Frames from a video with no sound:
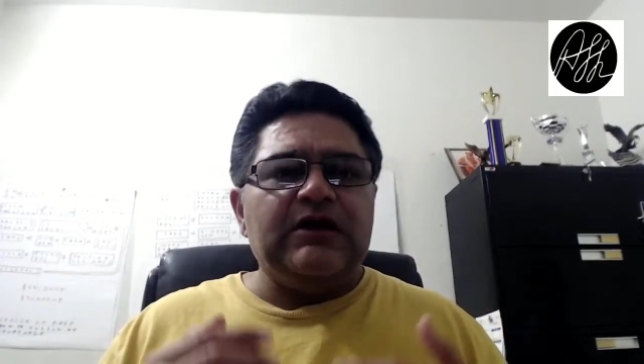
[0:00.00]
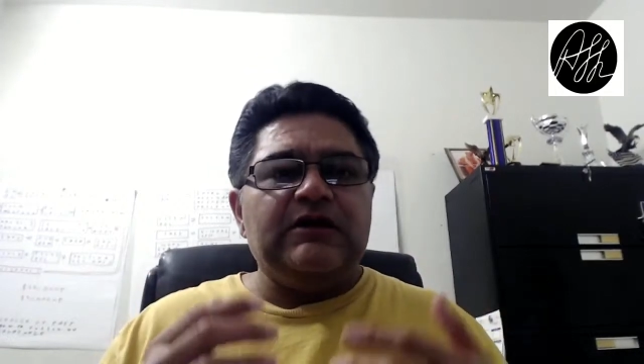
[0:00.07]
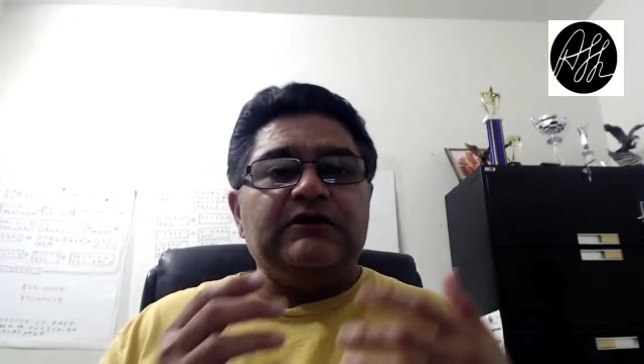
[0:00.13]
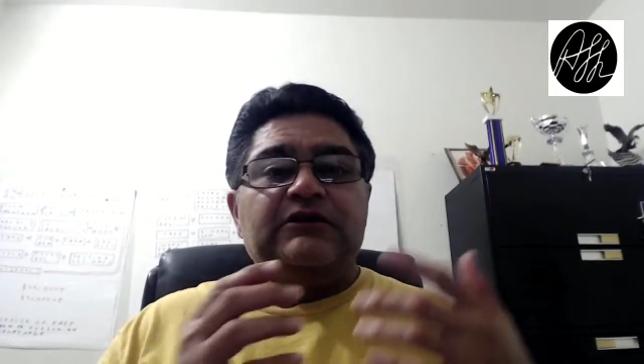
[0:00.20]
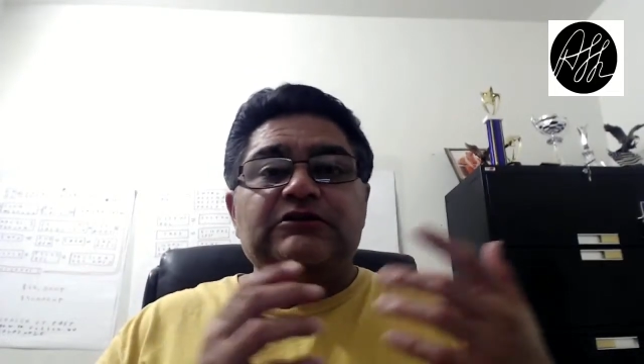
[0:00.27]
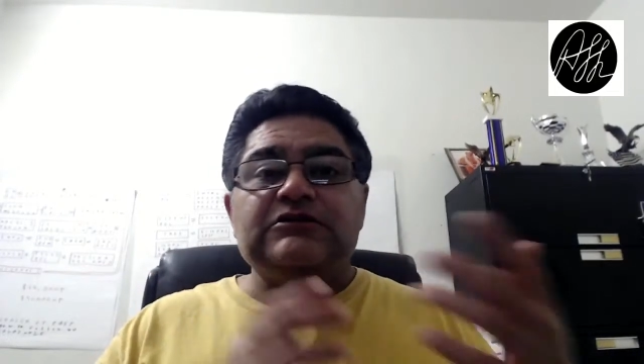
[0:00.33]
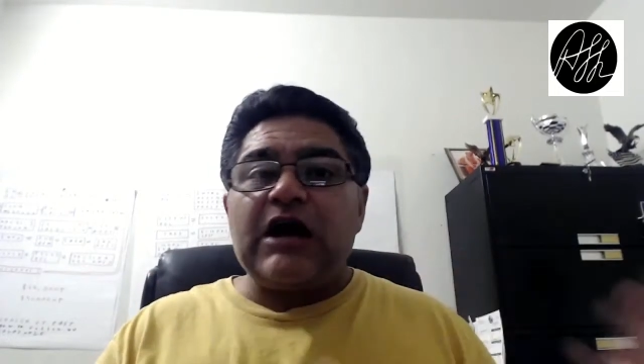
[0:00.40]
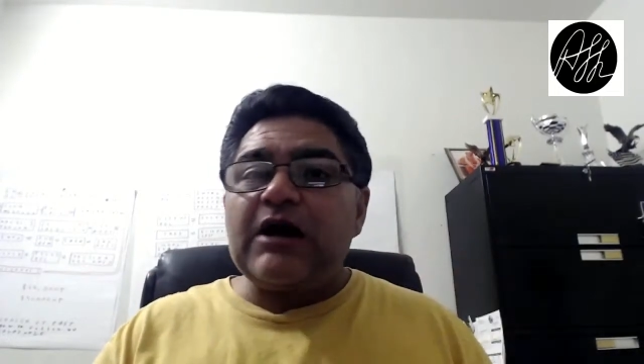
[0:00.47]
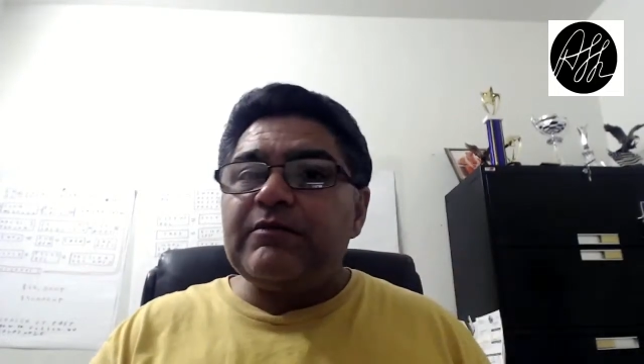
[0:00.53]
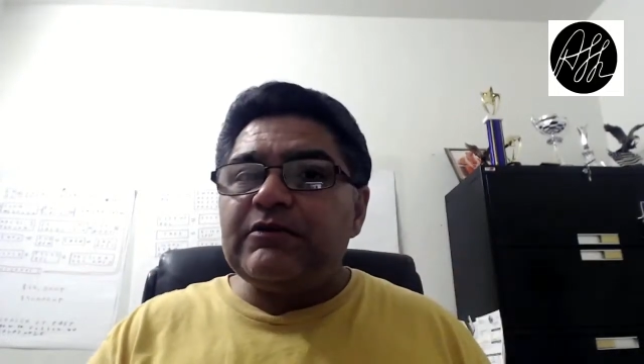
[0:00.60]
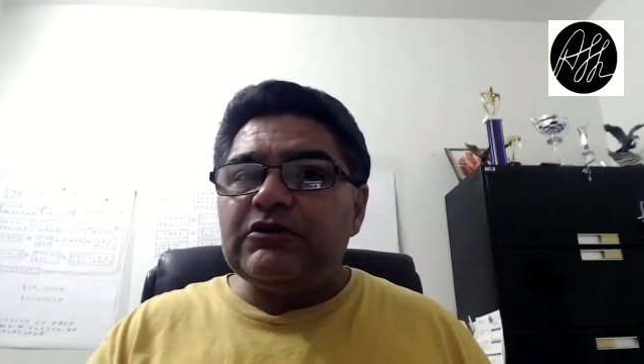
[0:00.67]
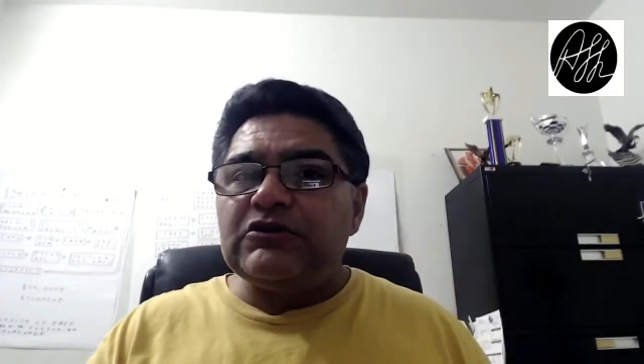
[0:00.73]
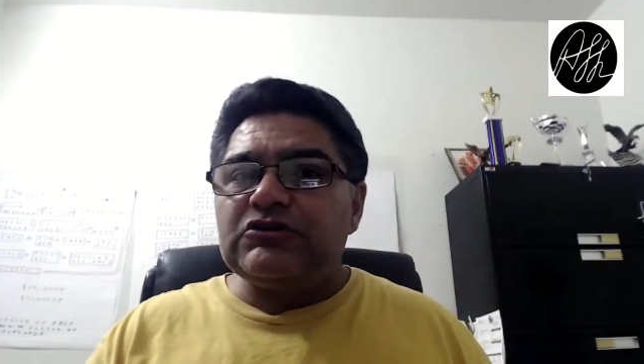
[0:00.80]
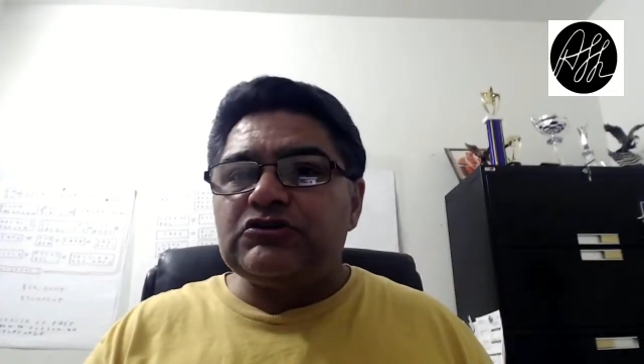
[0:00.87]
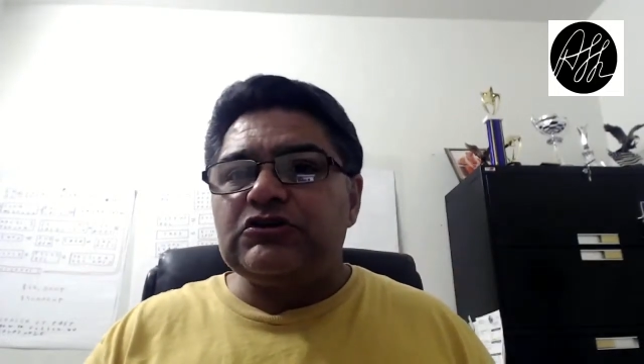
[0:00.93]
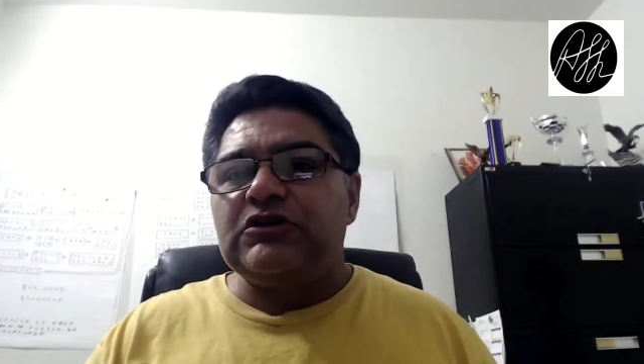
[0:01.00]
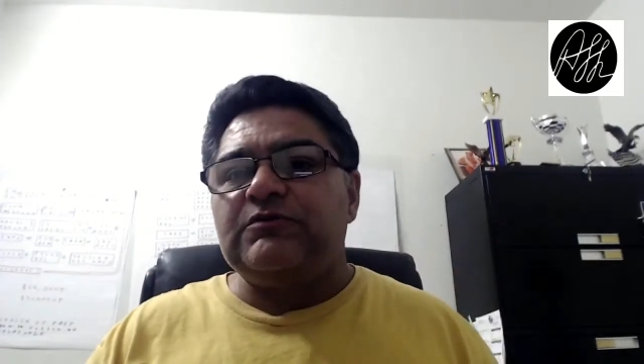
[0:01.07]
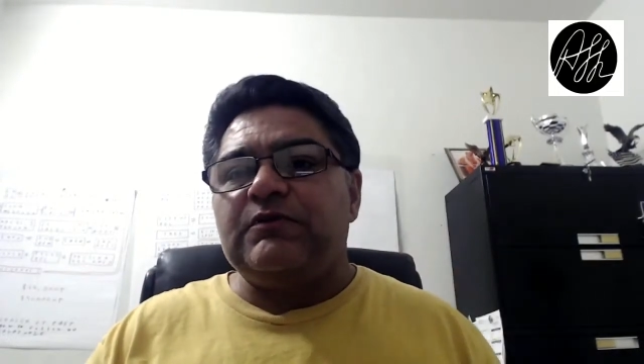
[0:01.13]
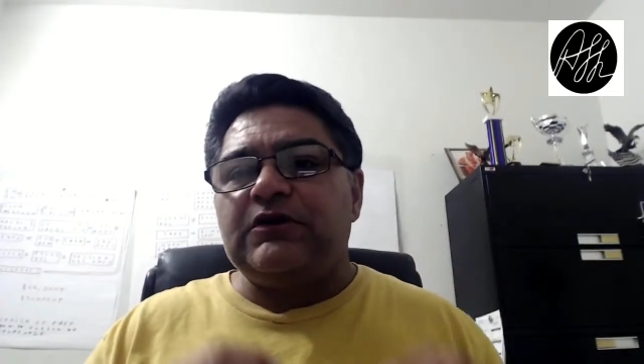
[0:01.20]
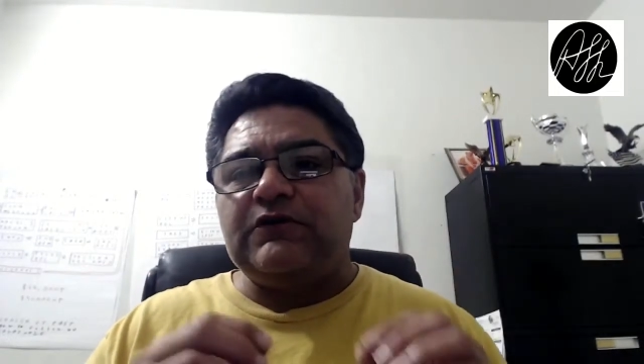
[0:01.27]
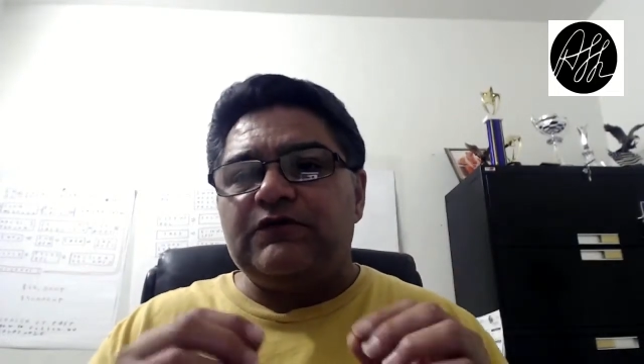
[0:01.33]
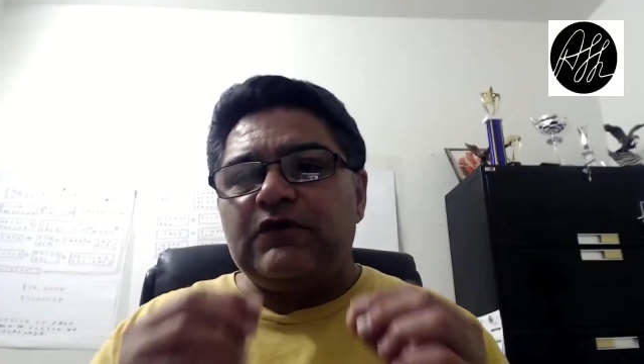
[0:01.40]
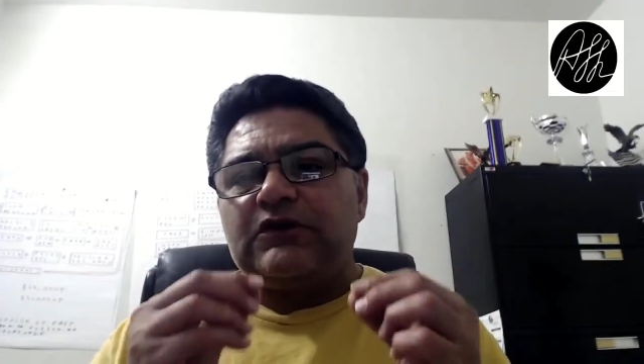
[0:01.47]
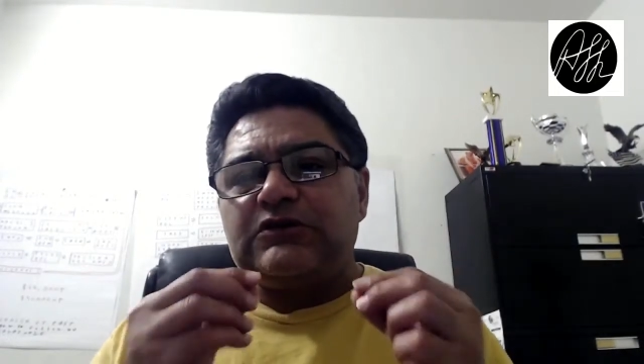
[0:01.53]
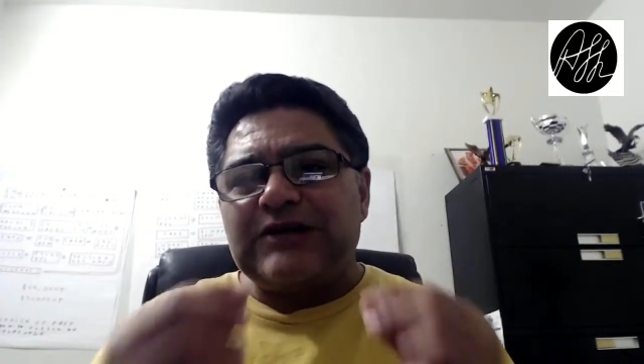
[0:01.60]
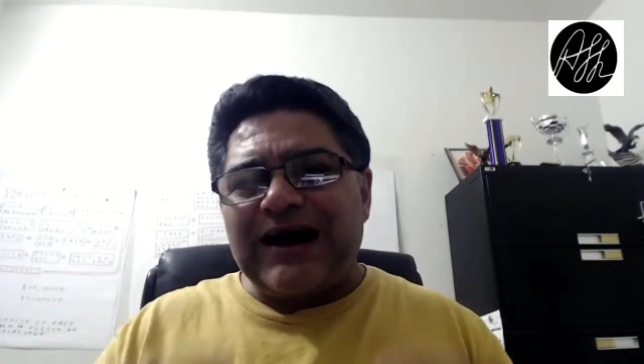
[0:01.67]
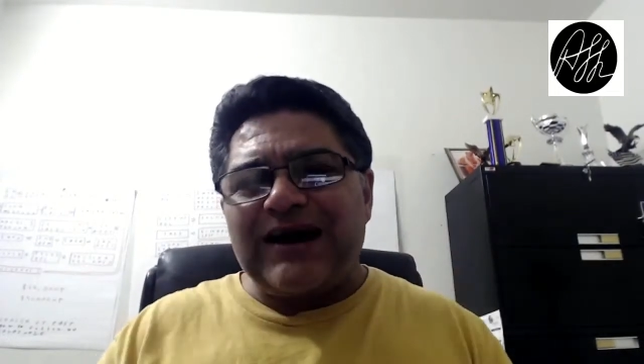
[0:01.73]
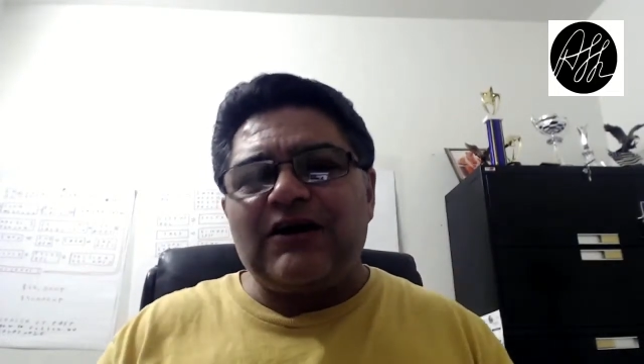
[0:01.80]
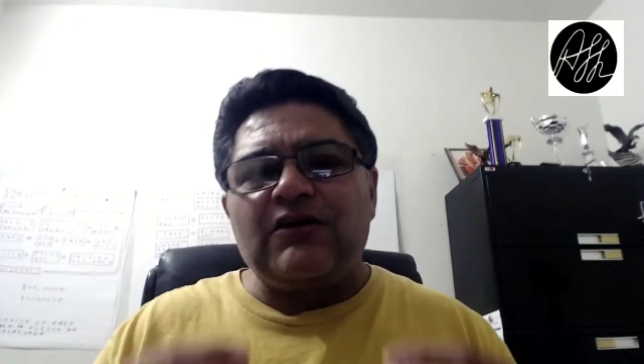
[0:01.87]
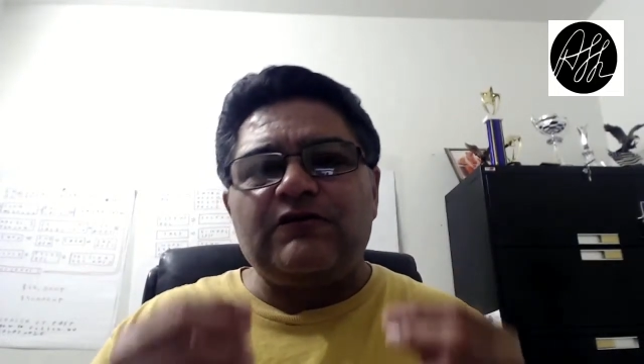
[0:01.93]
in the job industry, but if you're
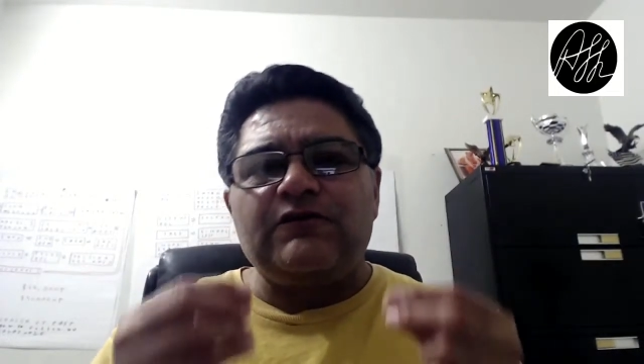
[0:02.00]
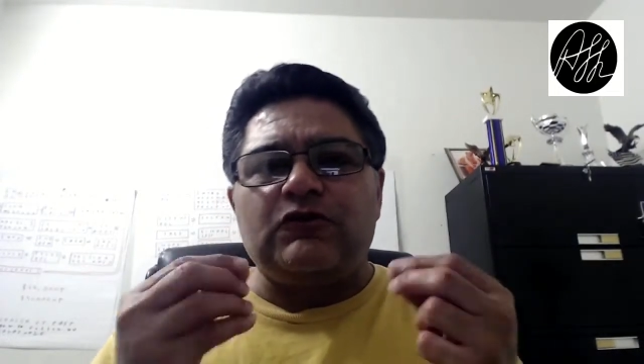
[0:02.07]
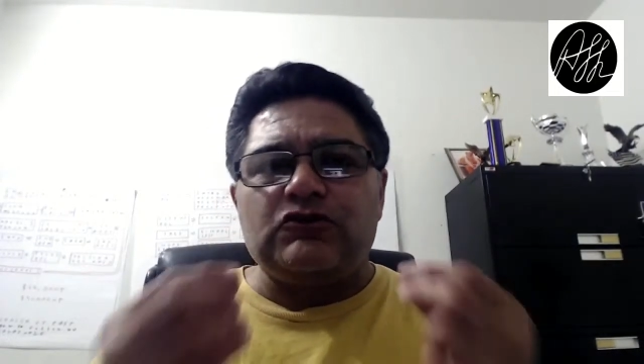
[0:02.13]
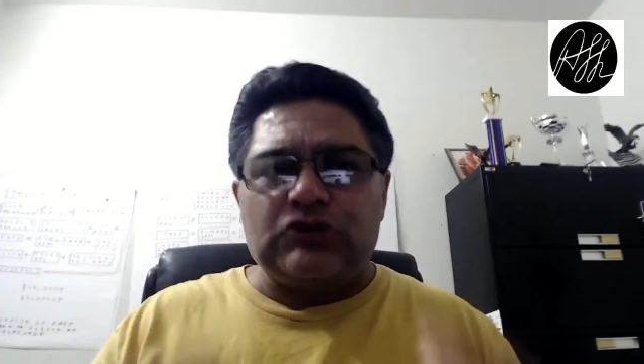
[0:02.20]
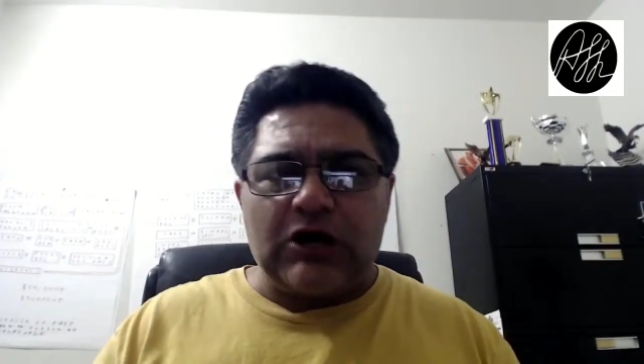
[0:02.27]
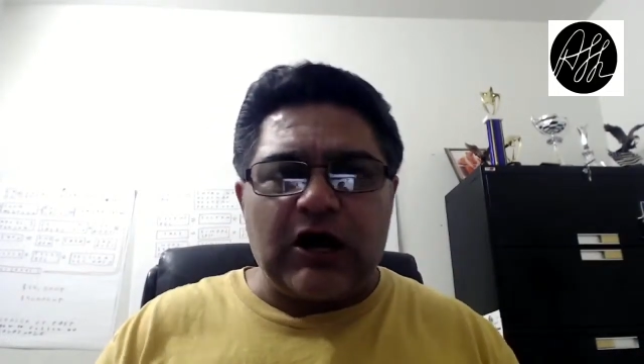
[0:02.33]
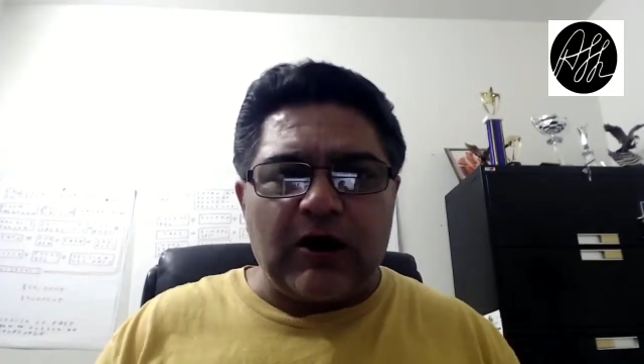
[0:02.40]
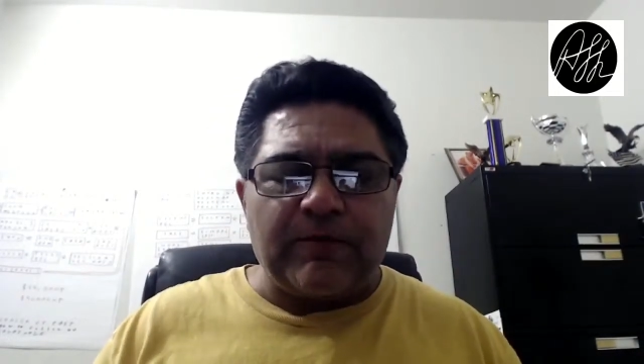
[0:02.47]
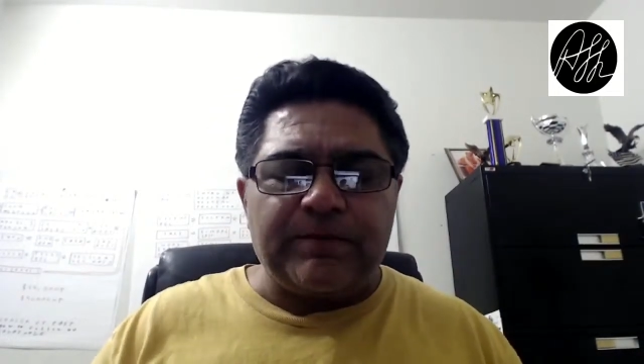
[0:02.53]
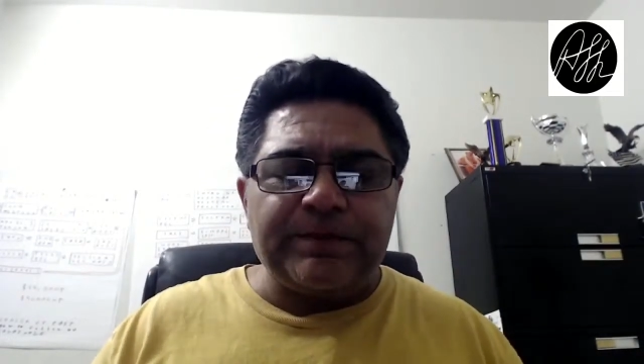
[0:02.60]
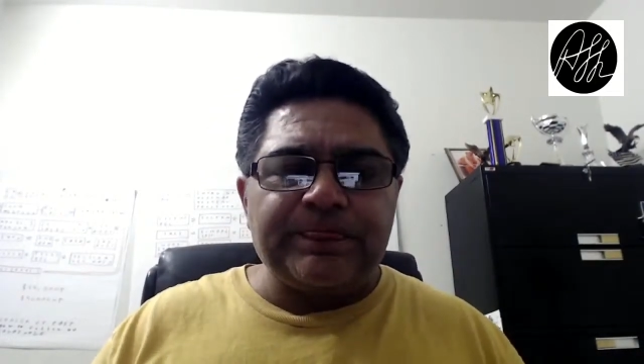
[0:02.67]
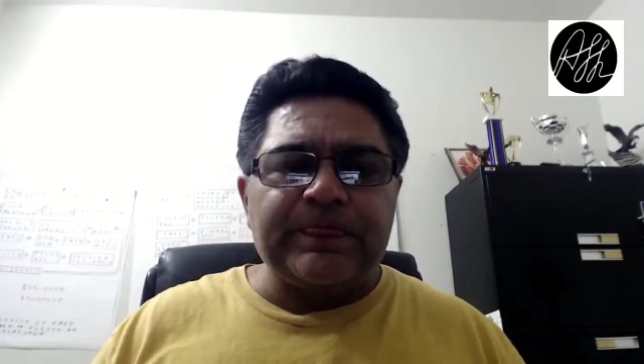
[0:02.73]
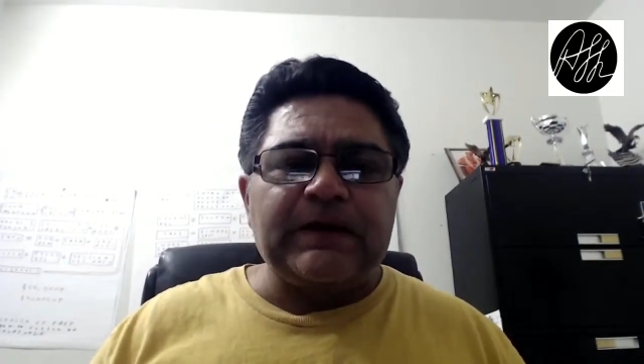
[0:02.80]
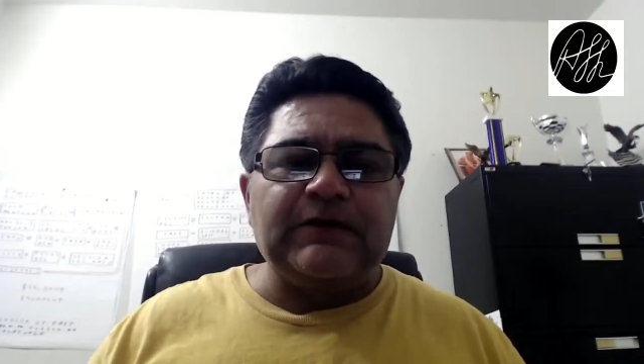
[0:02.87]
tired of your job